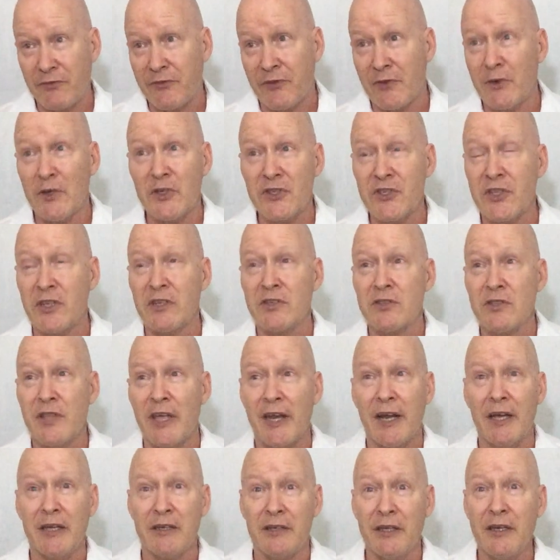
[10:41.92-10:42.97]
first thing
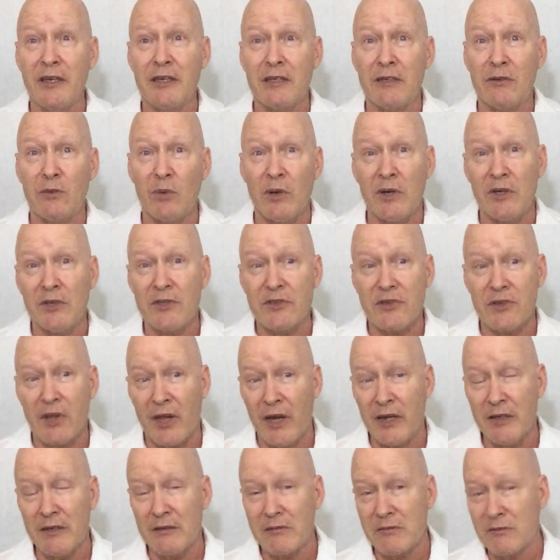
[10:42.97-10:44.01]
that I did was
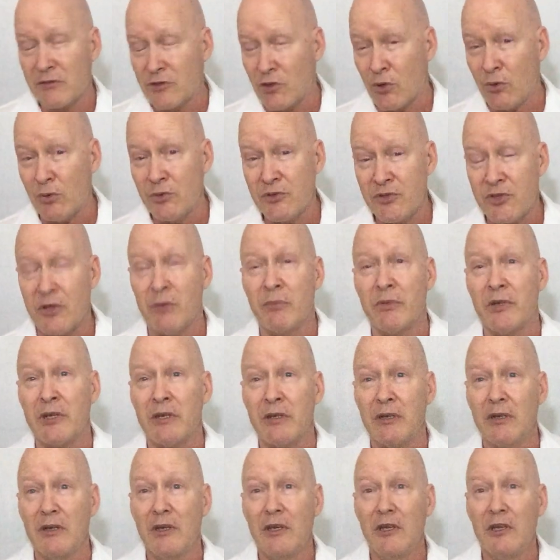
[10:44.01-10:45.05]
I told
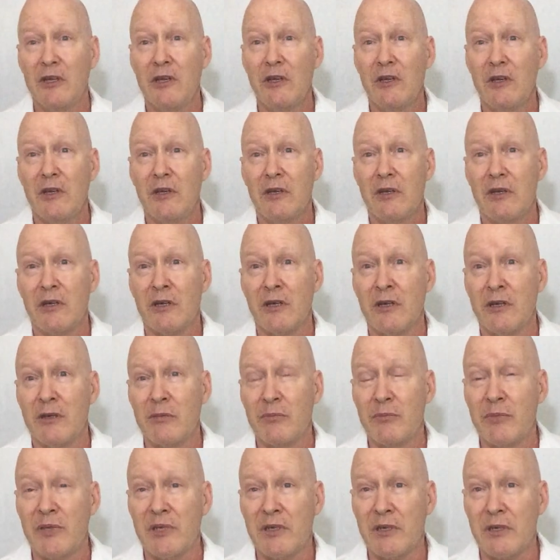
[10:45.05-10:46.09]
somebody,
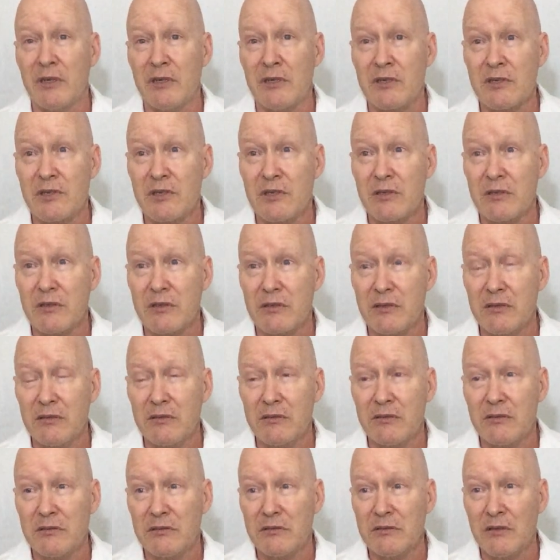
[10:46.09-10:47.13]
because
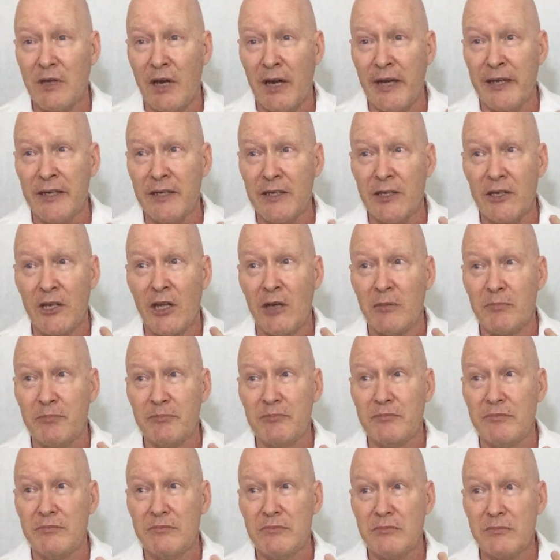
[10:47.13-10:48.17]
I ended up
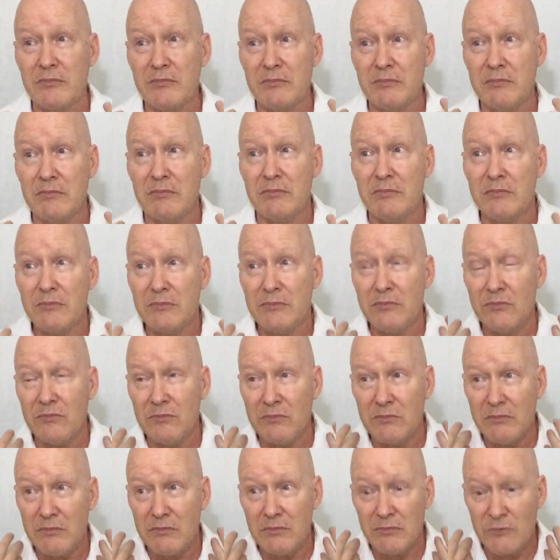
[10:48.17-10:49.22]

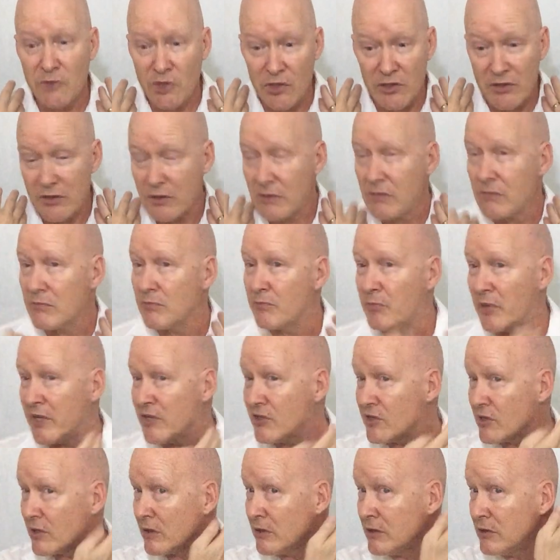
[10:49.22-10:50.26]
just
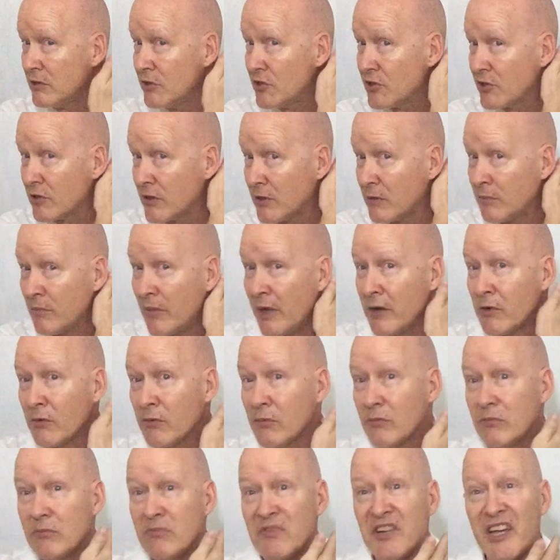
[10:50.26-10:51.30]
basically just getting my
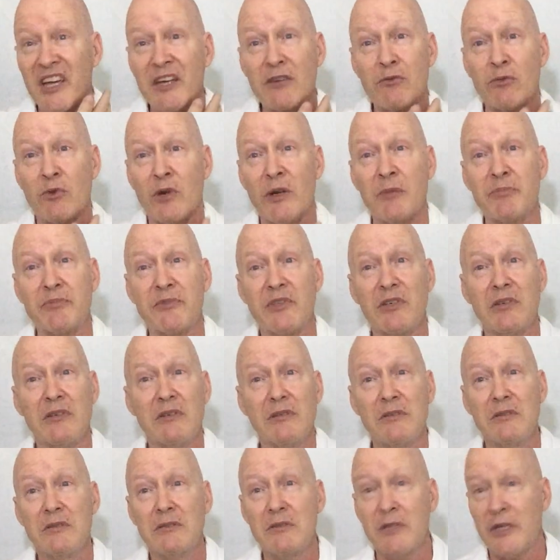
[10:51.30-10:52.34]
neck ripped
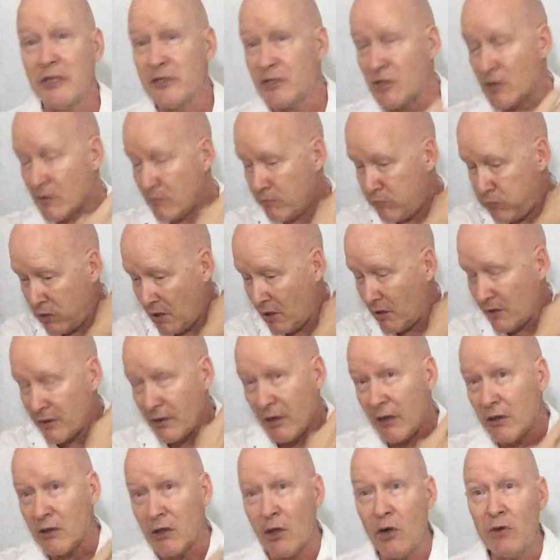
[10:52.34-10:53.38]
and just blood
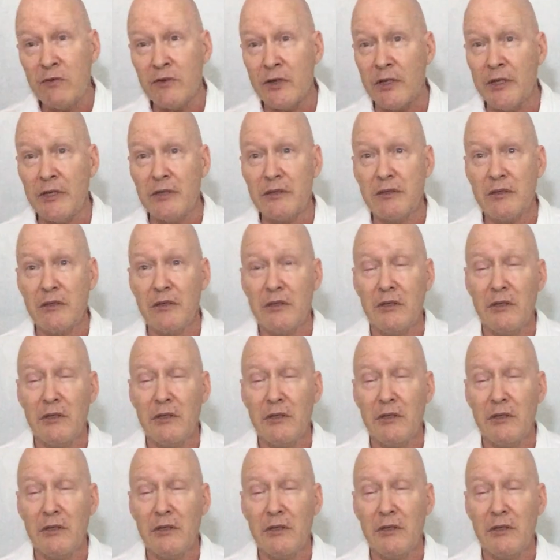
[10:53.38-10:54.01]
all over it.